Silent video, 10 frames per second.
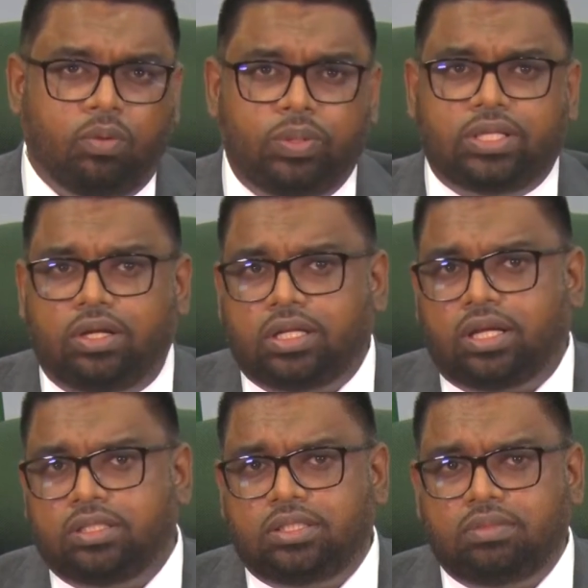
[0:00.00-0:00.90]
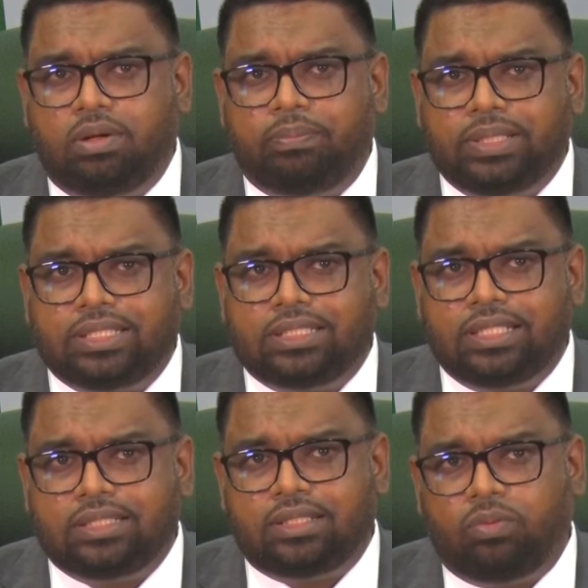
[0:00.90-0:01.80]
Without the consumer,
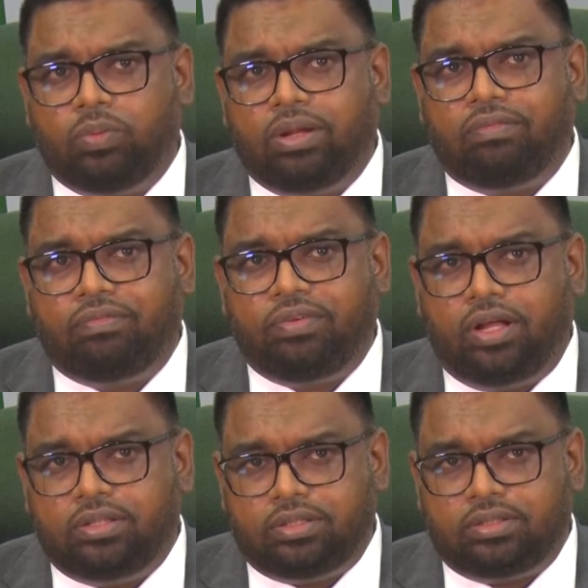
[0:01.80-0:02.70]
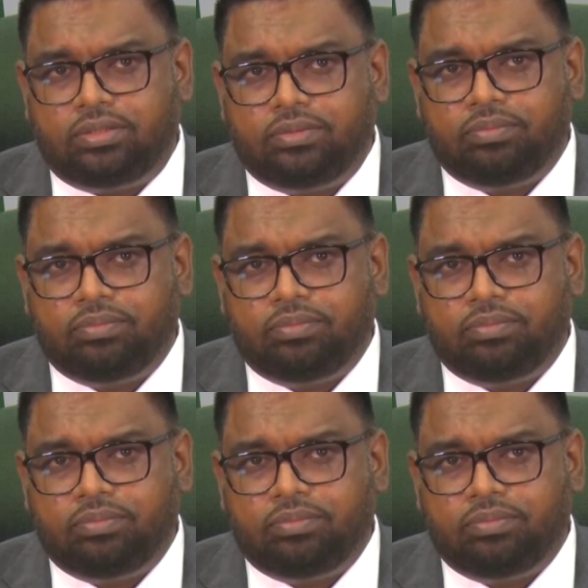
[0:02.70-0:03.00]
businesses will flounder.